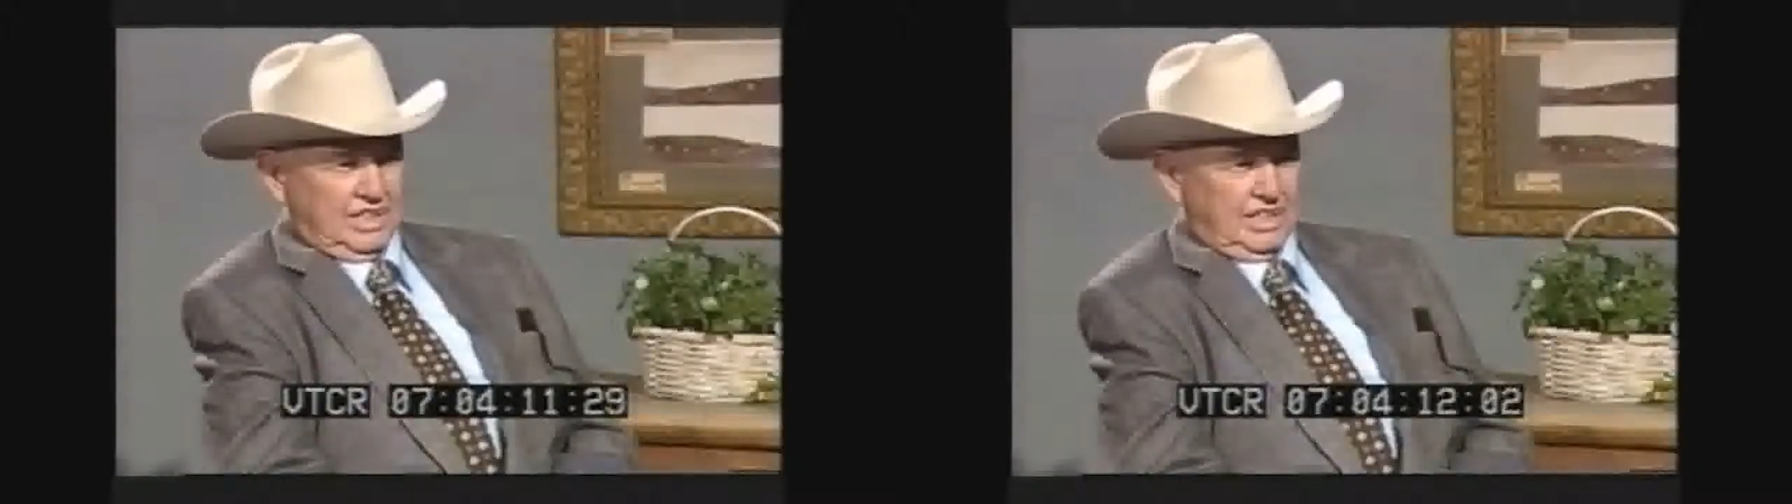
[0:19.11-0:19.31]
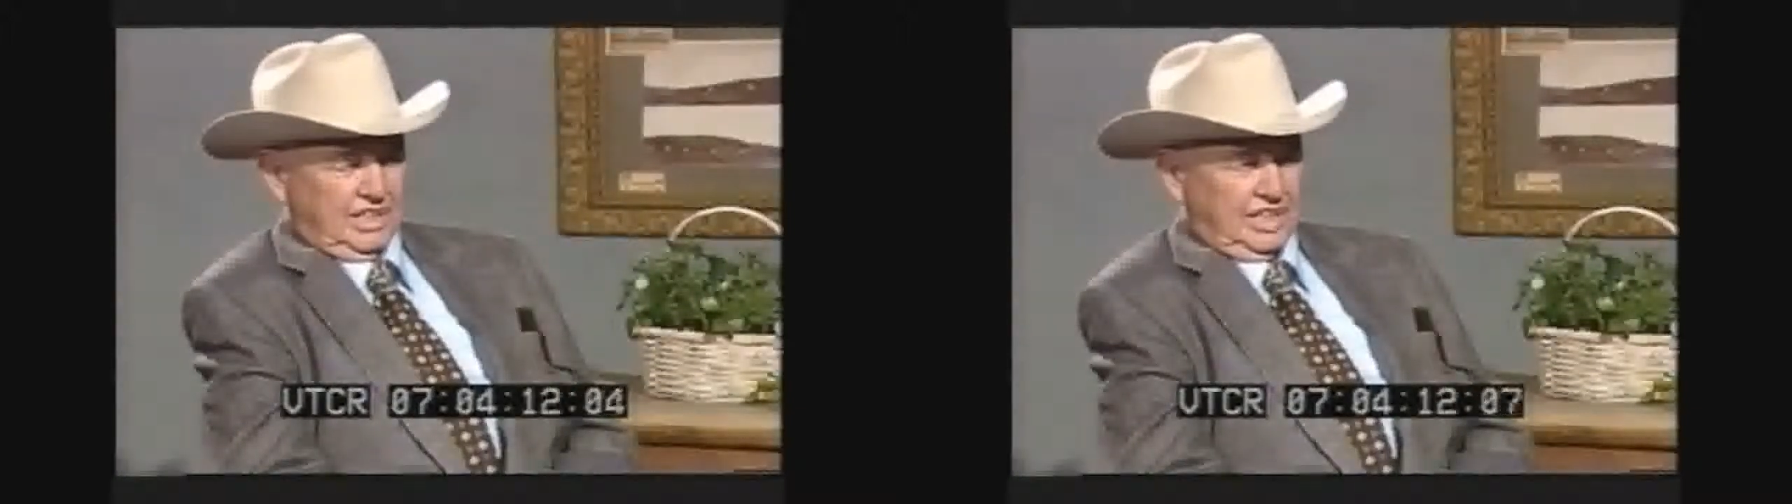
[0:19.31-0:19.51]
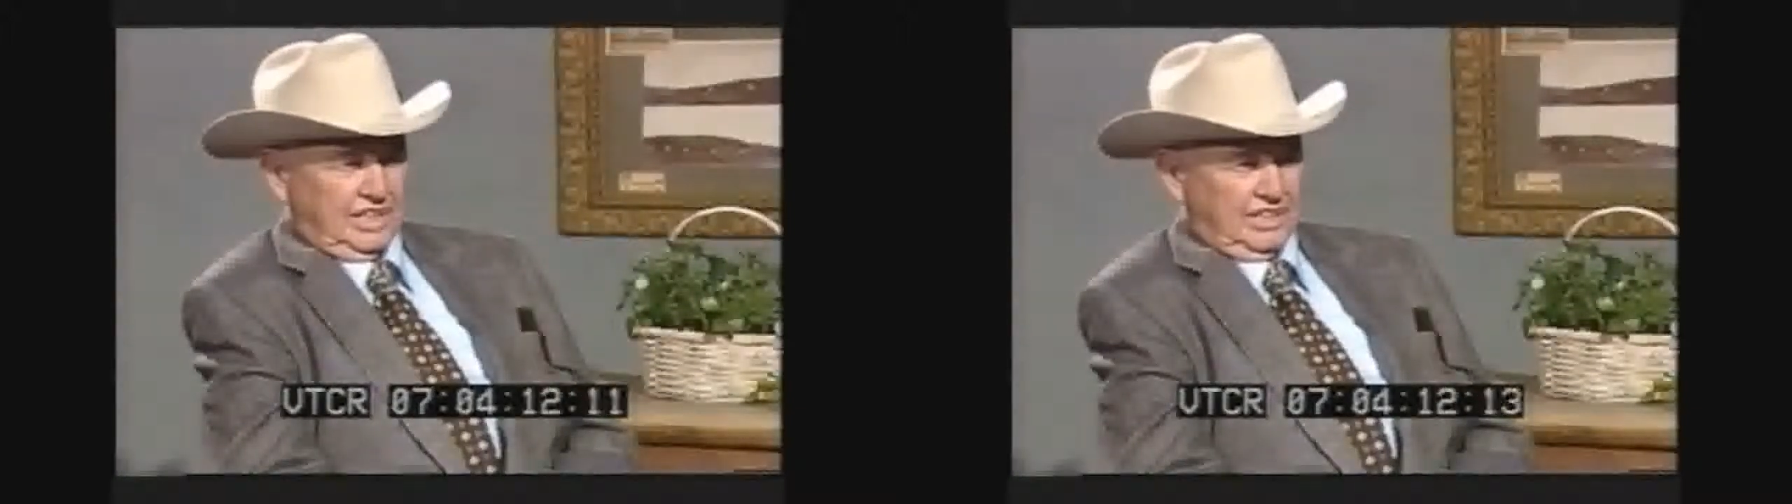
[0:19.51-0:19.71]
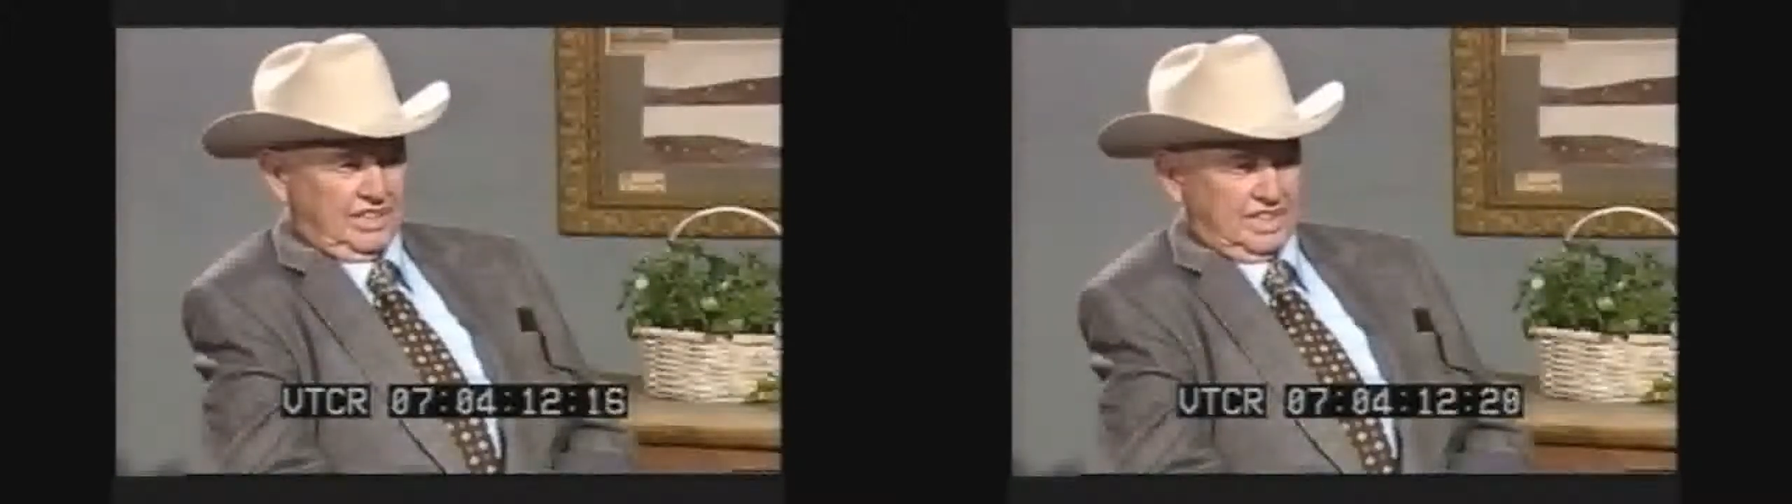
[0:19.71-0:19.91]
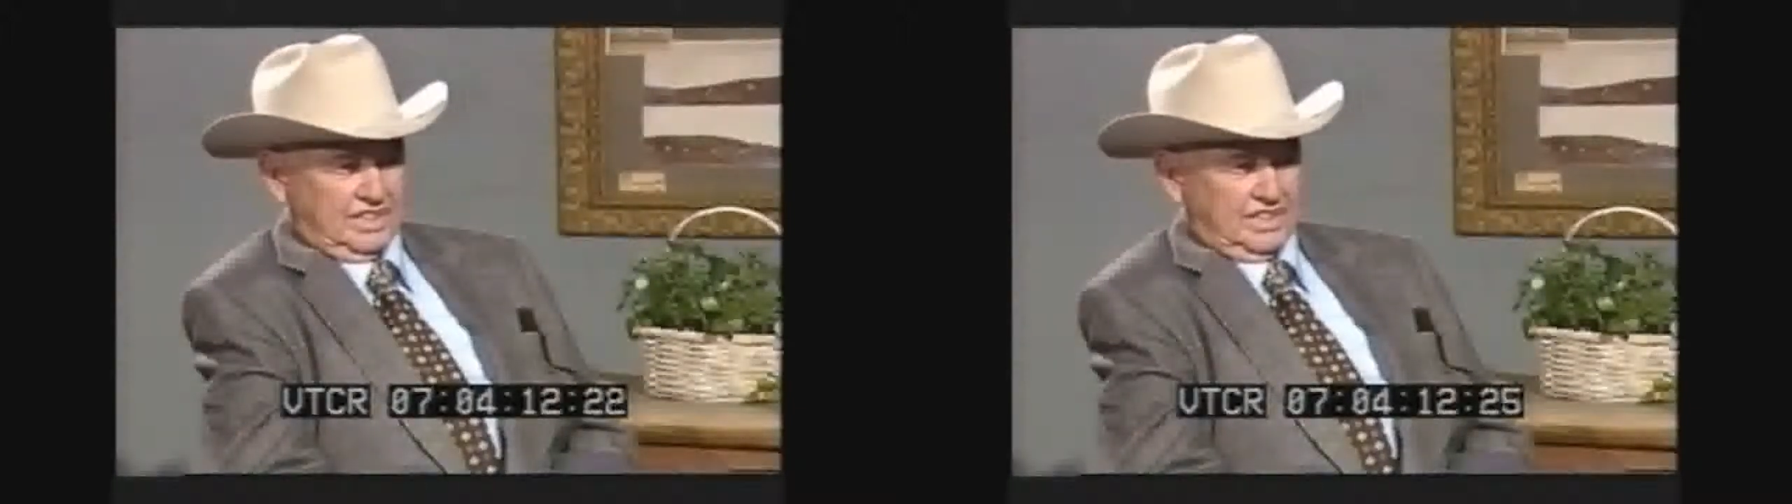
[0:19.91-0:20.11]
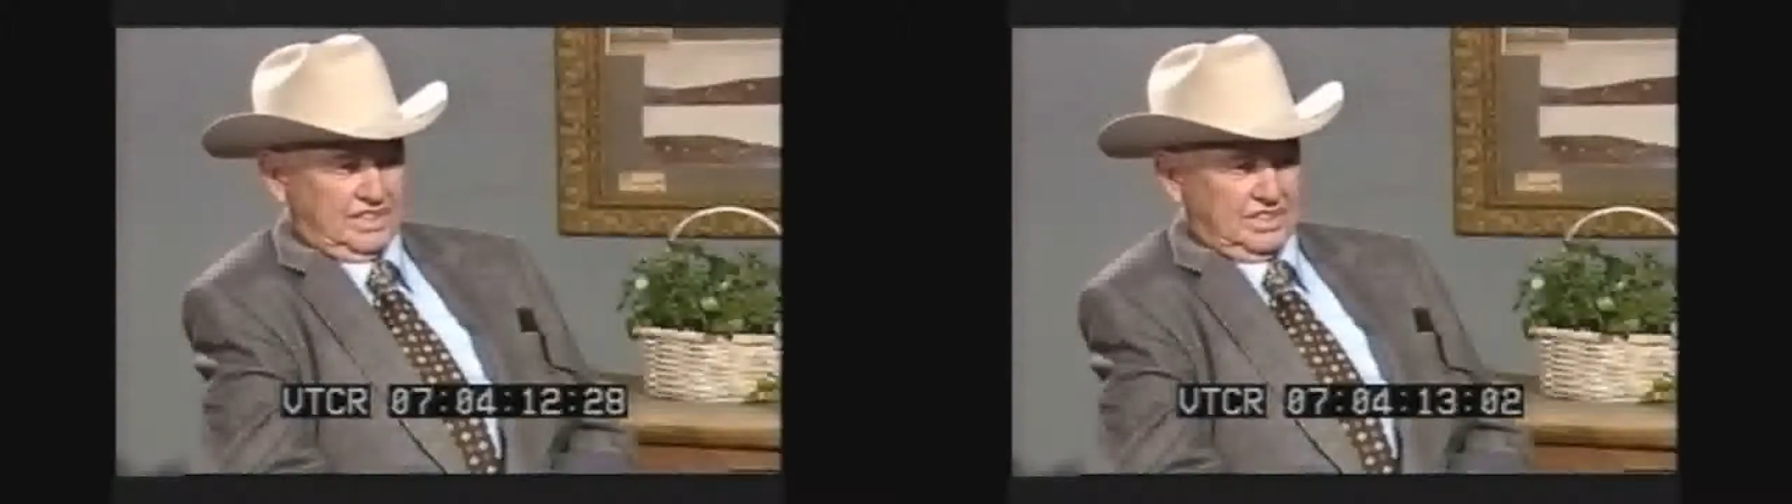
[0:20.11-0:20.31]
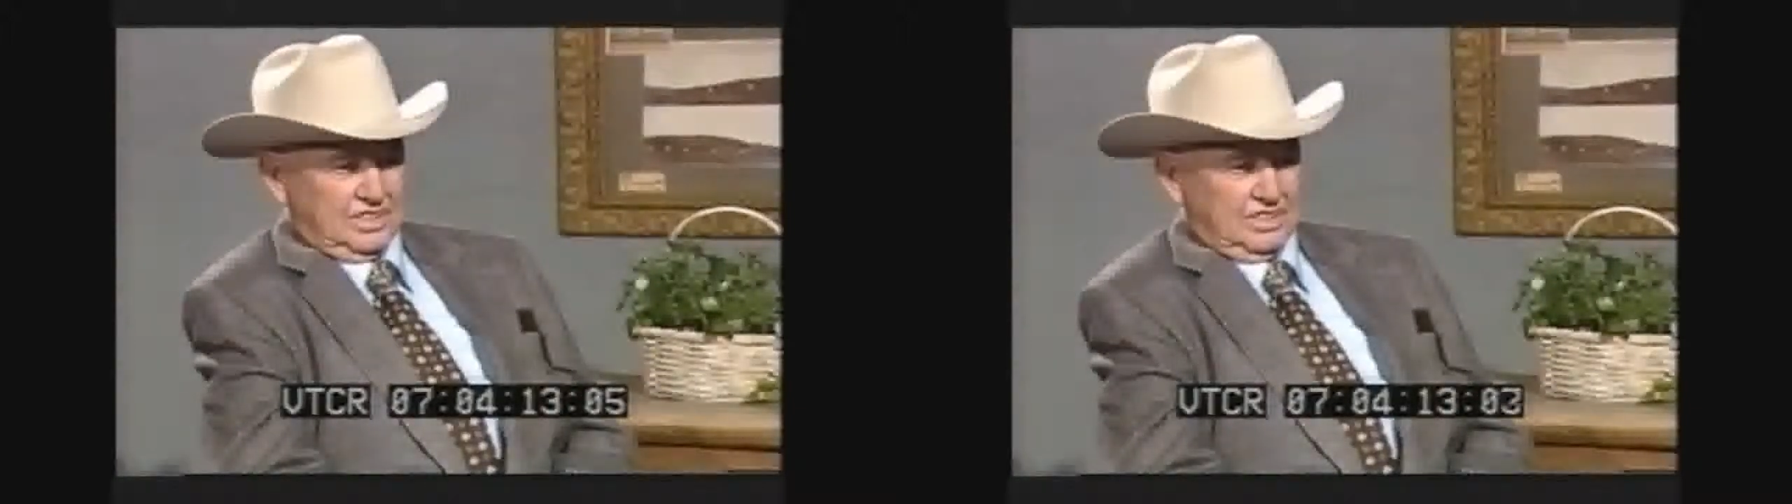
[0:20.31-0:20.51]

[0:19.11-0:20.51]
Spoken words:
Decatur, Texas,